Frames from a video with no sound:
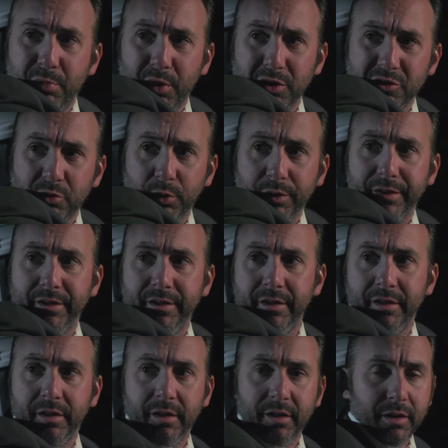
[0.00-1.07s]
Birchwood.
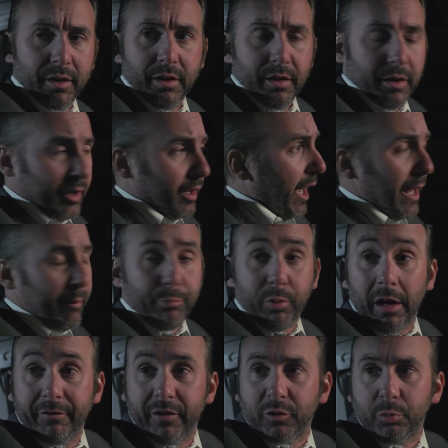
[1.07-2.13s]
I had
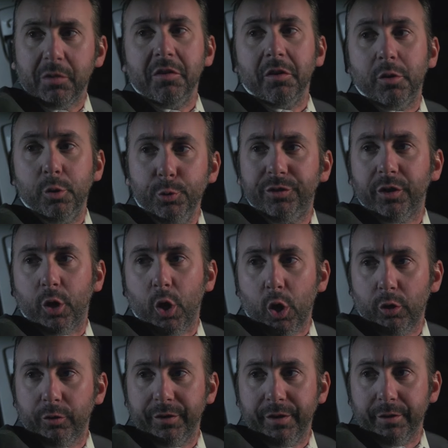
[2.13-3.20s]
breakfast with Yakuza
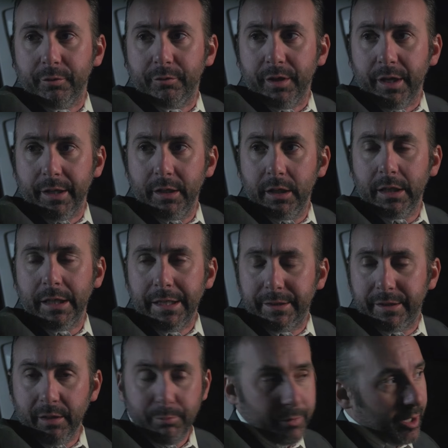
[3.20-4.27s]
Carl the other day. He
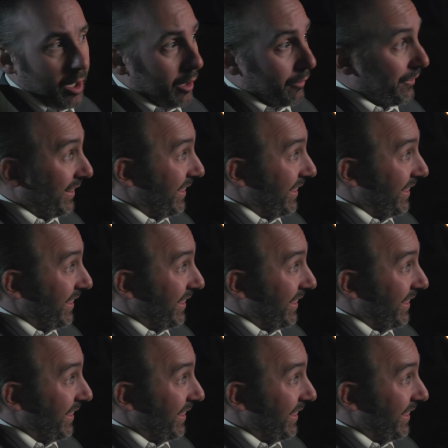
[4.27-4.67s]
tipped me off